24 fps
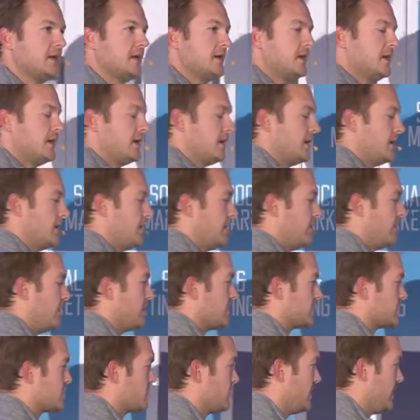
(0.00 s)
uh, of
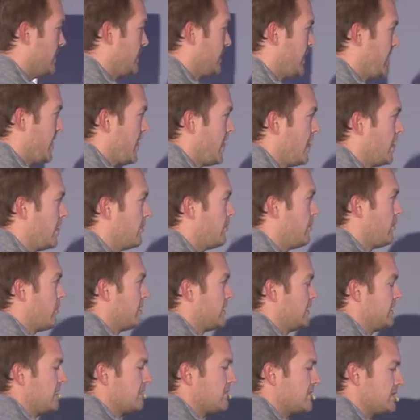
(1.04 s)
Australia
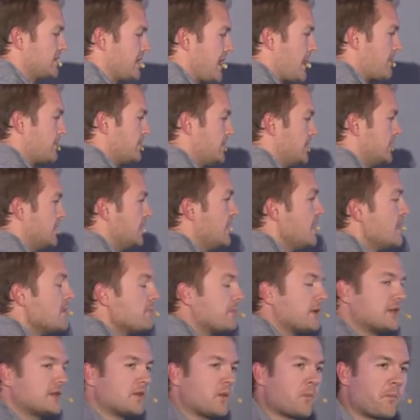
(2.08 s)
airport, and they've adapted.
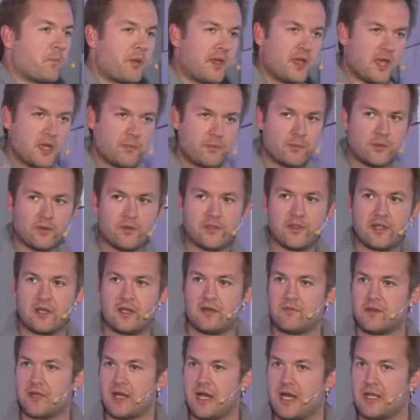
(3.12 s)
But the people that
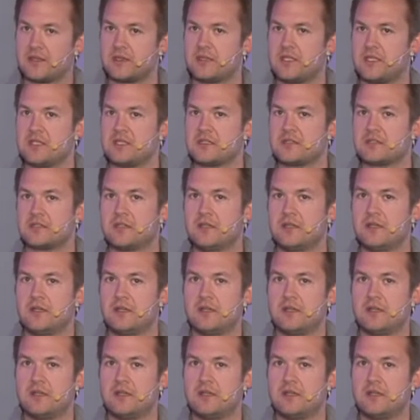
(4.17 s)
have got this,